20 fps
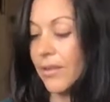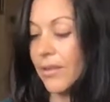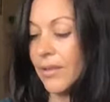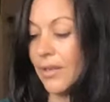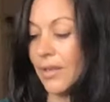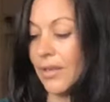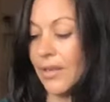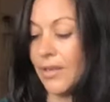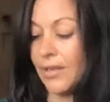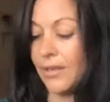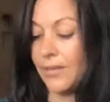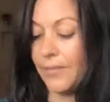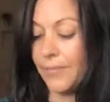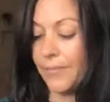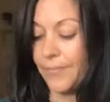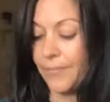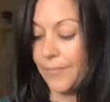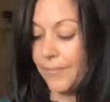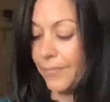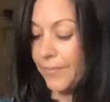Okay.
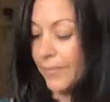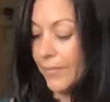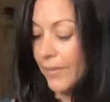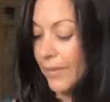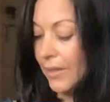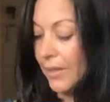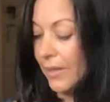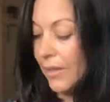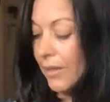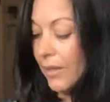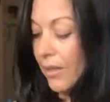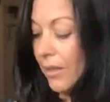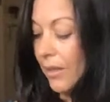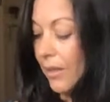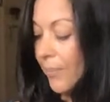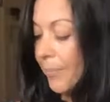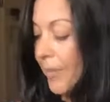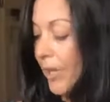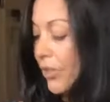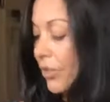
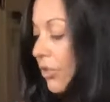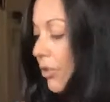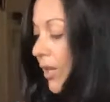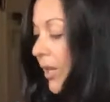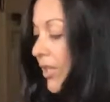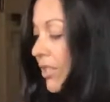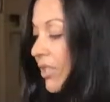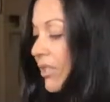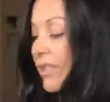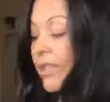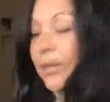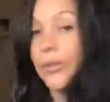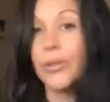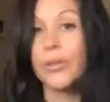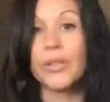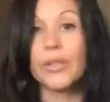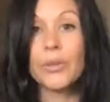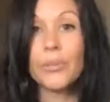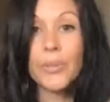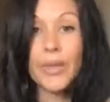I should actually tell
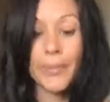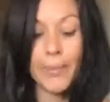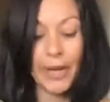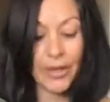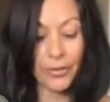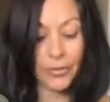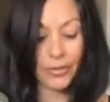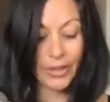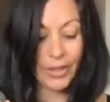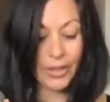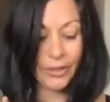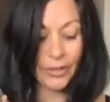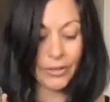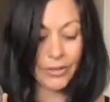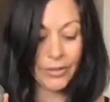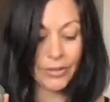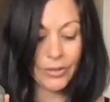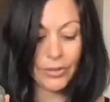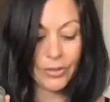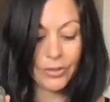you a little bit about green
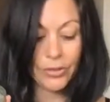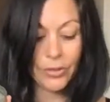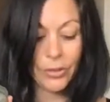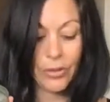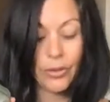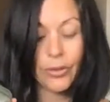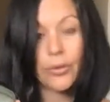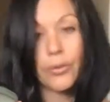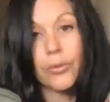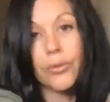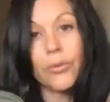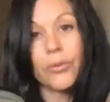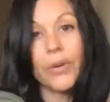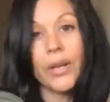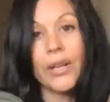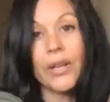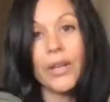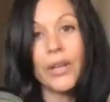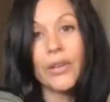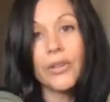oats. So
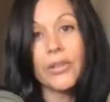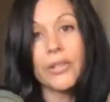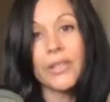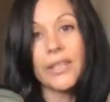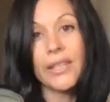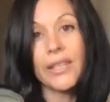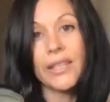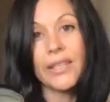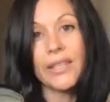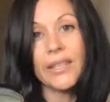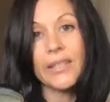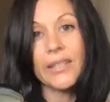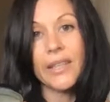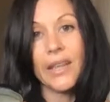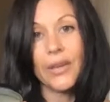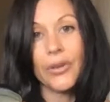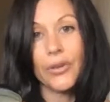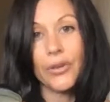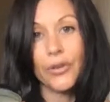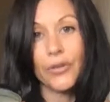green oats is
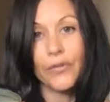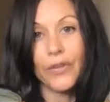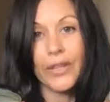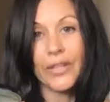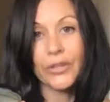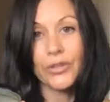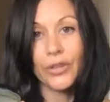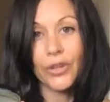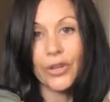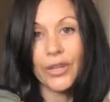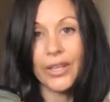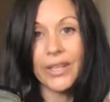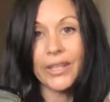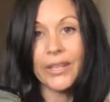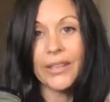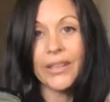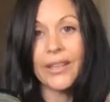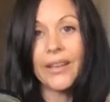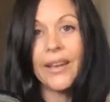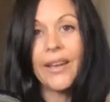a nervine
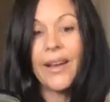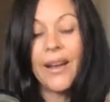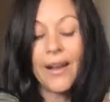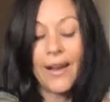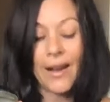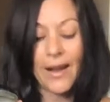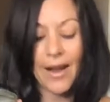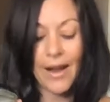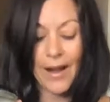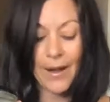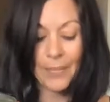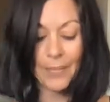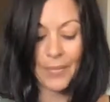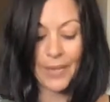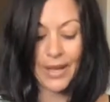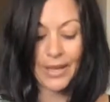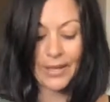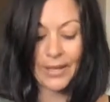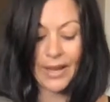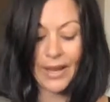tonic, and
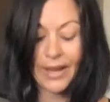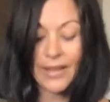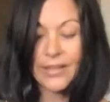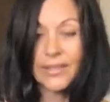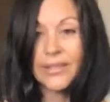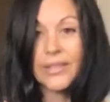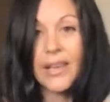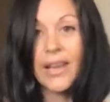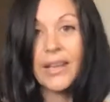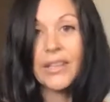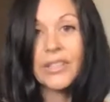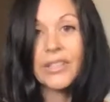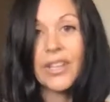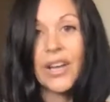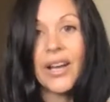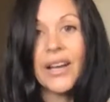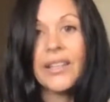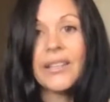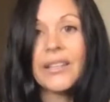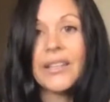it has
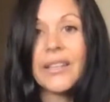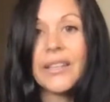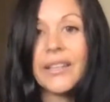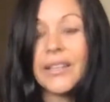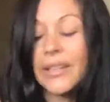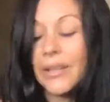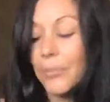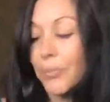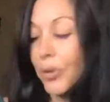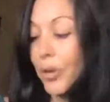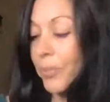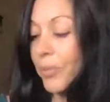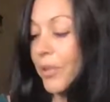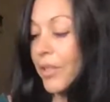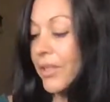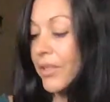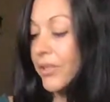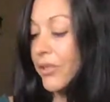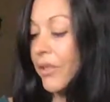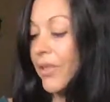anxiolytic
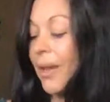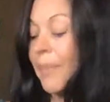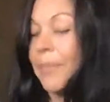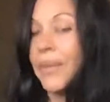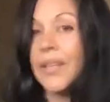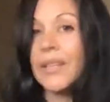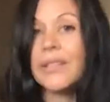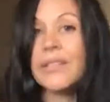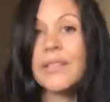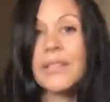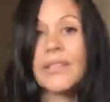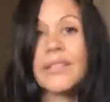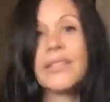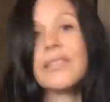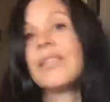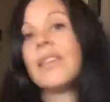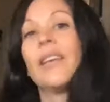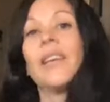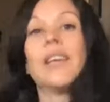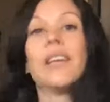properties. So that means
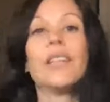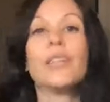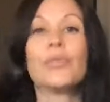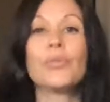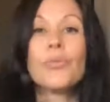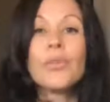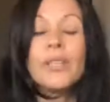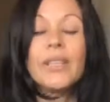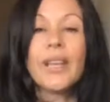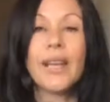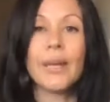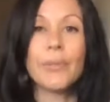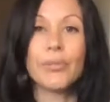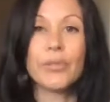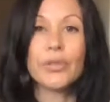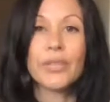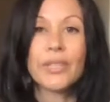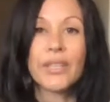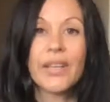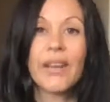it's really
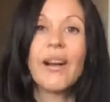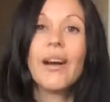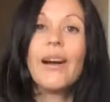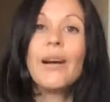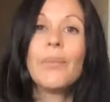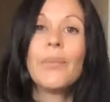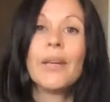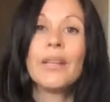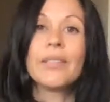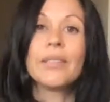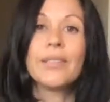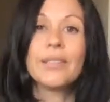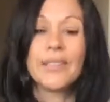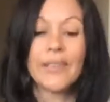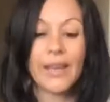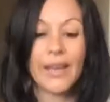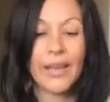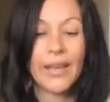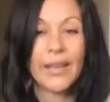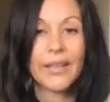able to calm us,
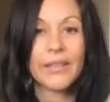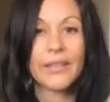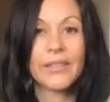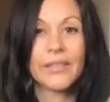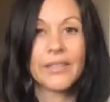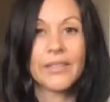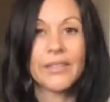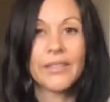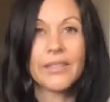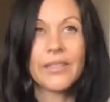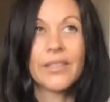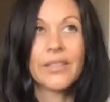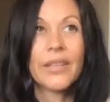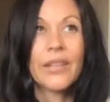and